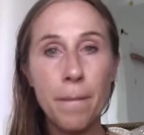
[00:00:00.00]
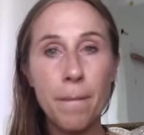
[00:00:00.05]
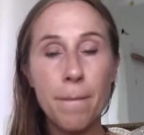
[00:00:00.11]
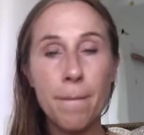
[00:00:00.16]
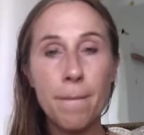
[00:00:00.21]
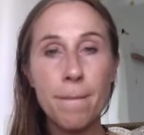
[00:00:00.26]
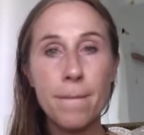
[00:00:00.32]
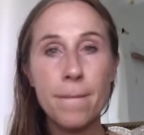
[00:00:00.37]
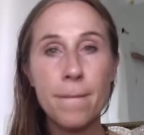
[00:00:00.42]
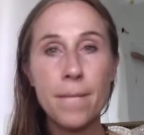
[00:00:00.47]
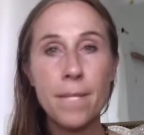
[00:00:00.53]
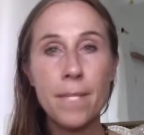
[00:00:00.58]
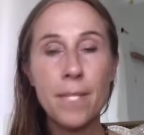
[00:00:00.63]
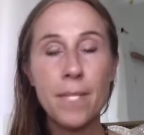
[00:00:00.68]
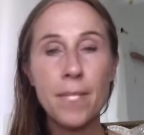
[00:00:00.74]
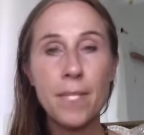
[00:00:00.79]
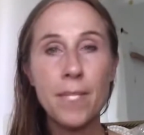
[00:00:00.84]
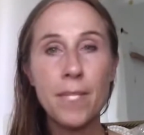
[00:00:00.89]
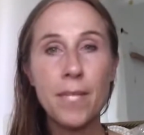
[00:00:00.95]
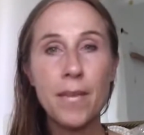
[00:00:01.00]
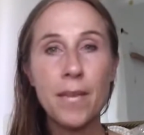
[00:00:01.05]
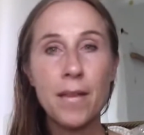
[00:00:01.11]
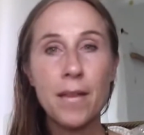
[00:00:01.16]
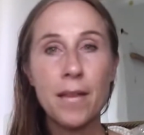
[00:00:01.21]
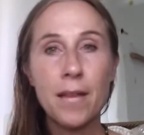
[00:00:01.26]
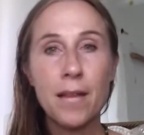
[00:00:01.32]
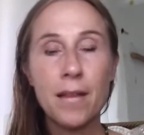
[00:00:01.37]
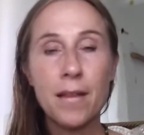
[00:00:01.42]

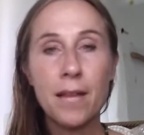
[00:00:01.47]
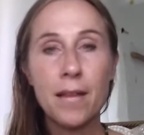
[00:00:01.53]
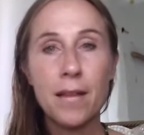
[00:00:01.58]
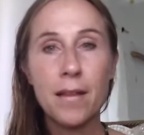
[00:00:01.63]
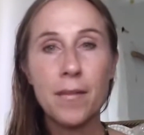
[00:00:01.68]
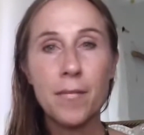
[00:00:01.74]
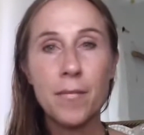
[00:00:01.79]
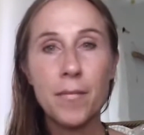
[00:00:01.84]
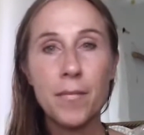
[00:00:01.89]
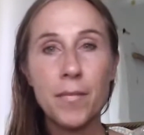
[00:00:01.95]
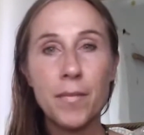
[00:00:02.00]
Nobody speaks.